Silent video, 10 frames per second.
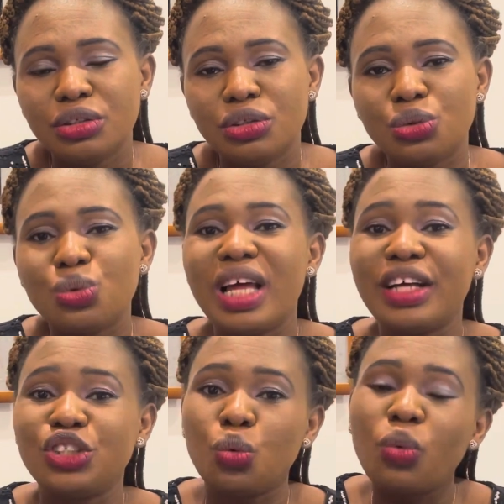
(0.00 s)
So now
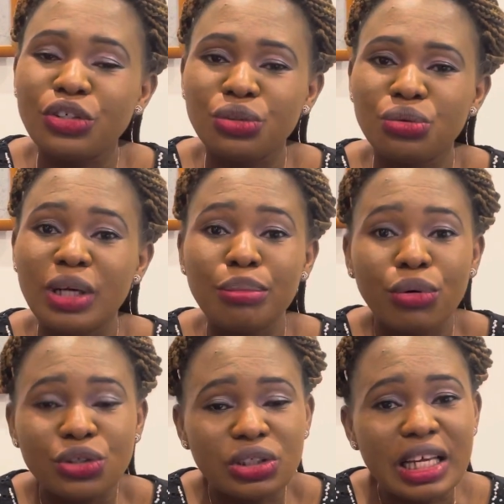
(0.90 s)
she wants children,
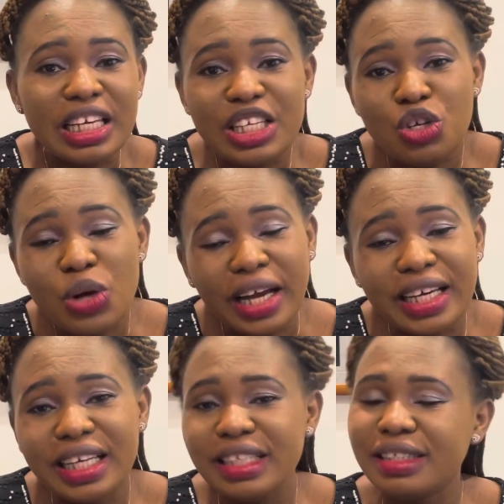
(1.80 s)
but you
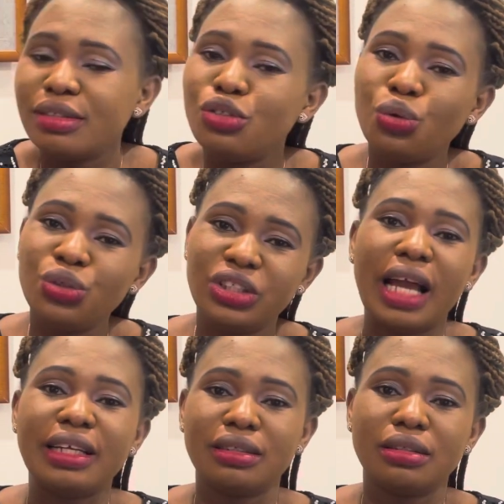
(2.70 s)
agreed no
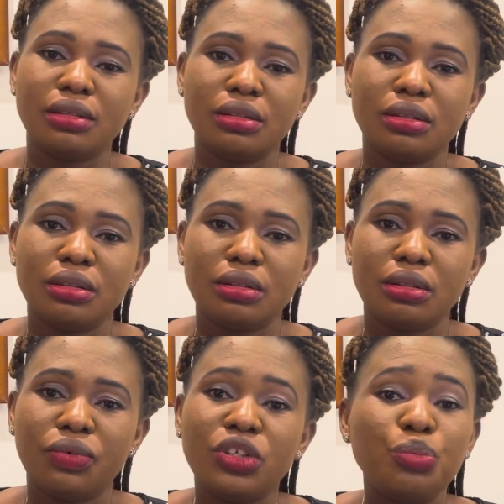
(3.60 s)
child
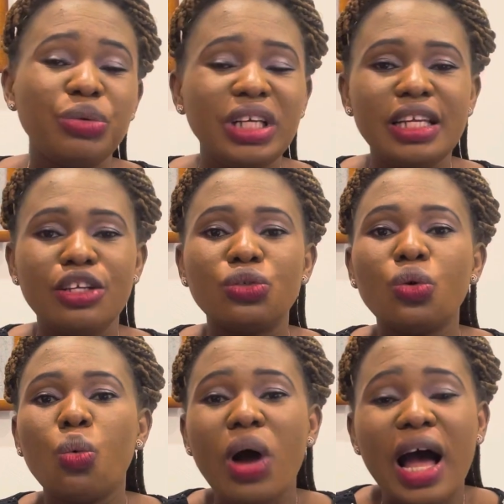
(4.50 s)
from the beginning. So
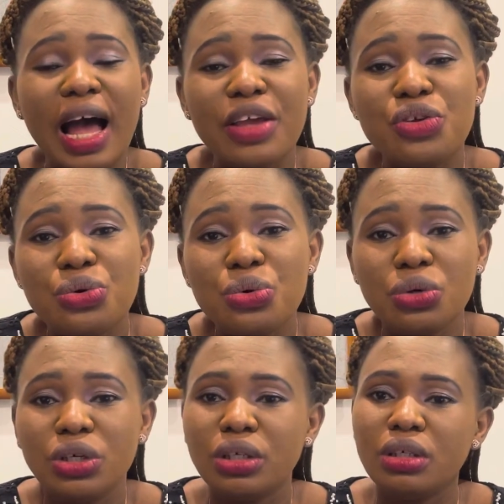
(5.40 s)
why are you
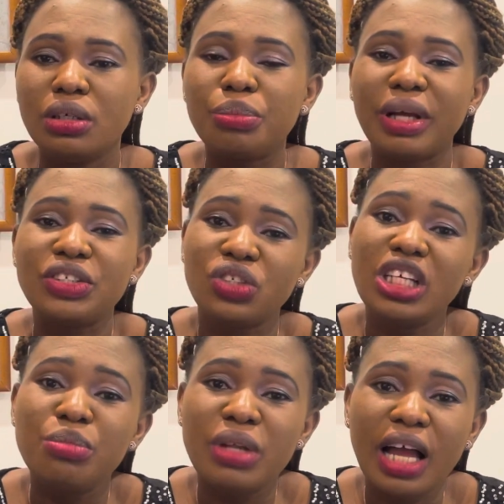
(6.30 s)
pestering
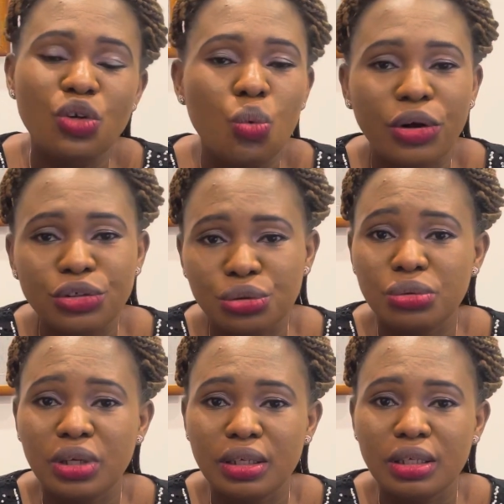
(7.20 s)
him now? You want
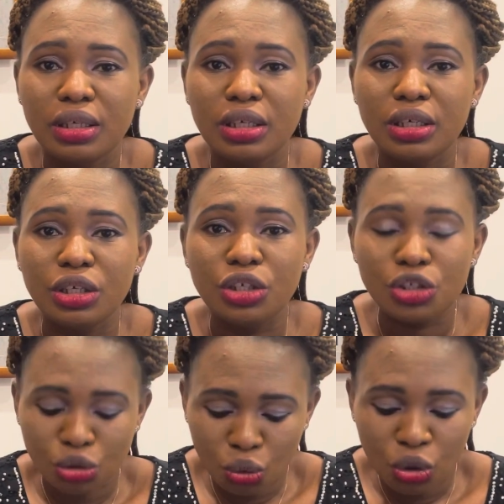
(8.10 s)
children.
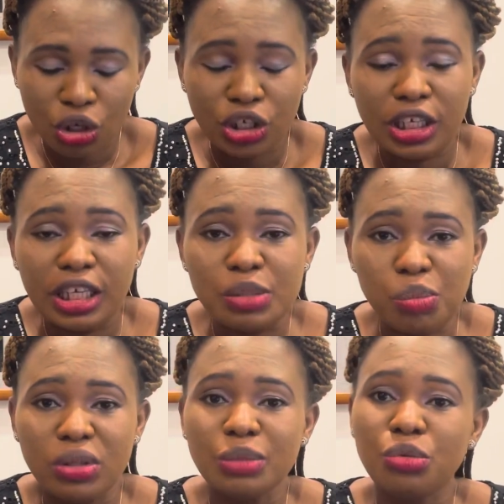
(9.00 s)
So it's
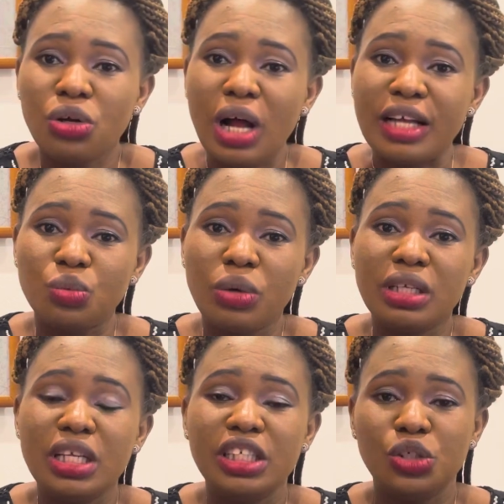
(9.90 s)
possible as well
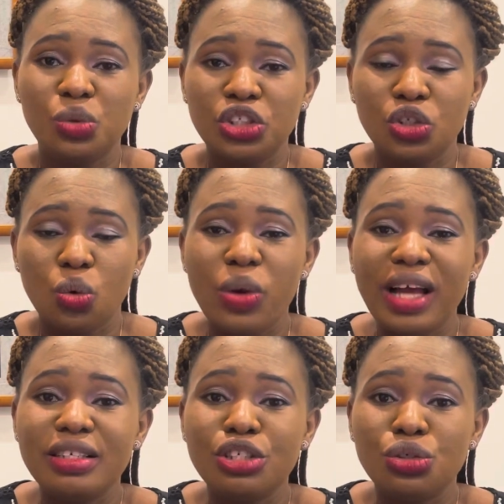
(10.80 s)
in a situation where
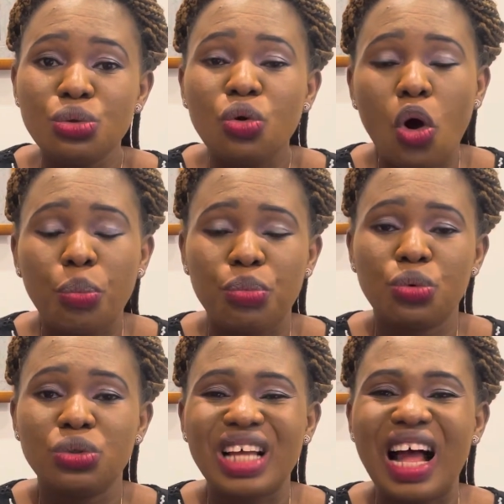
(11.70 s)
these two
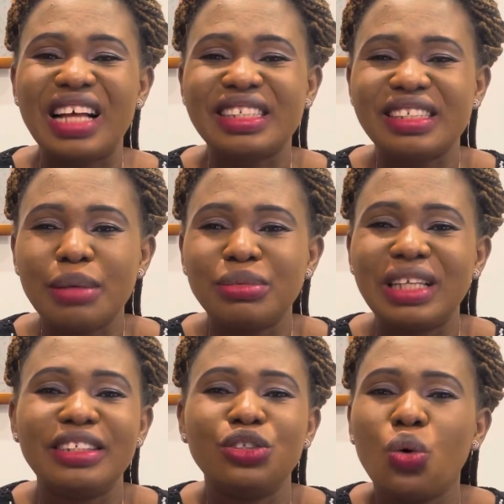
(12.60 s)
couples accept
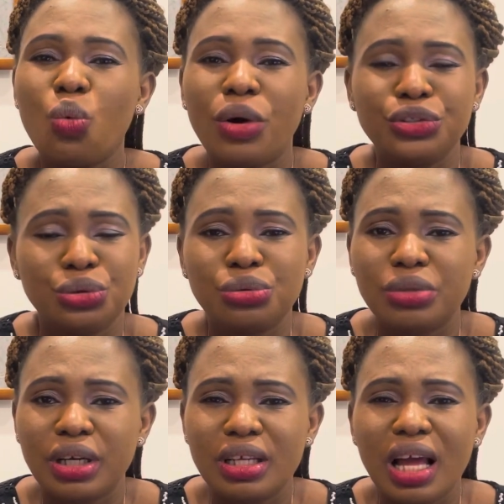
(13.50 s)
that they don't want
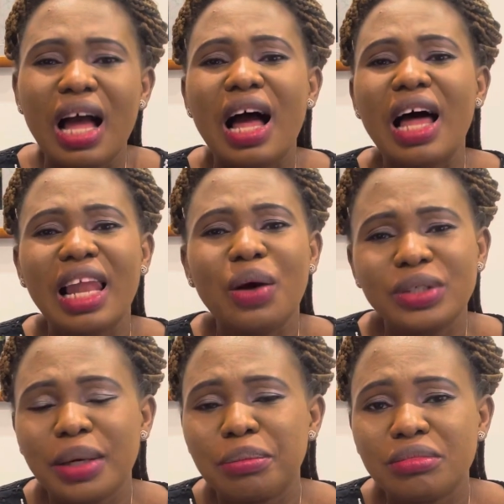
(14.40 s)
children. Allow them.